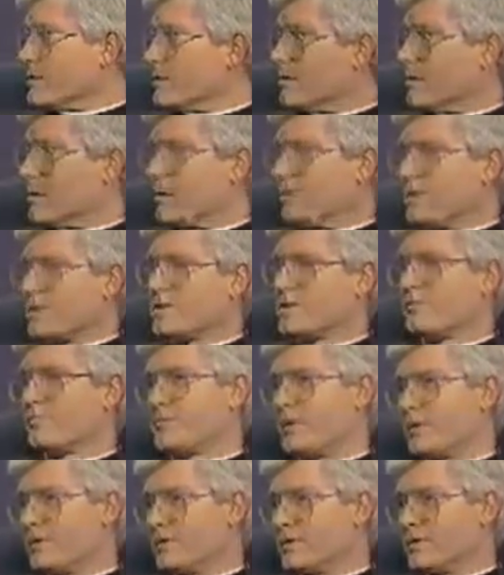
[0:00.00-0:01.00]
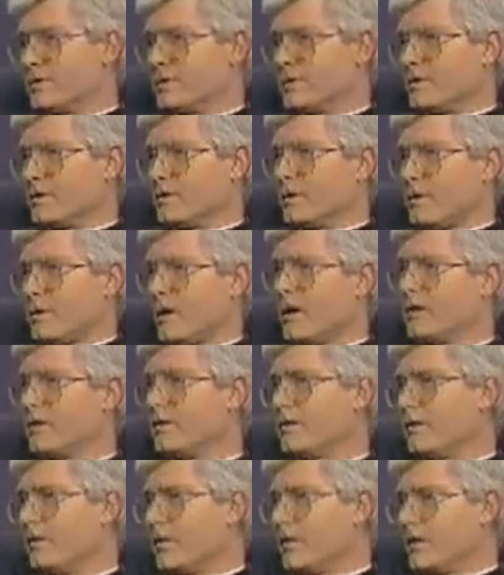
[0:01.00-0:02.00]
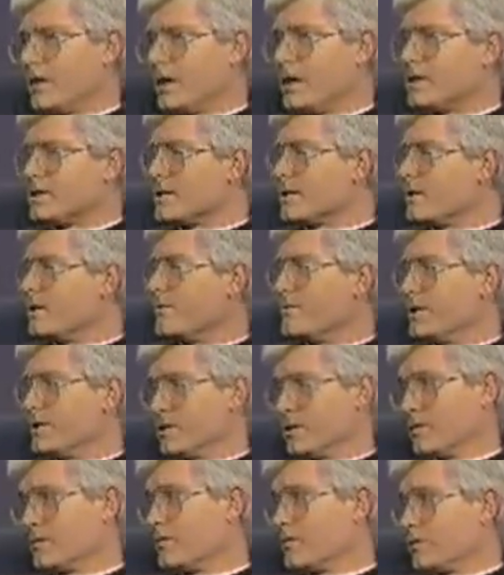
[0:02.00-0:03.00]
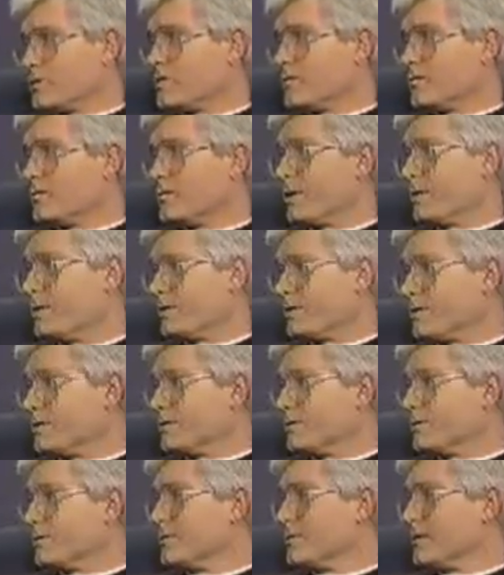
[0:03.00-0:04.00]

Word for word: The permissive parent can easily be the abusive parent, too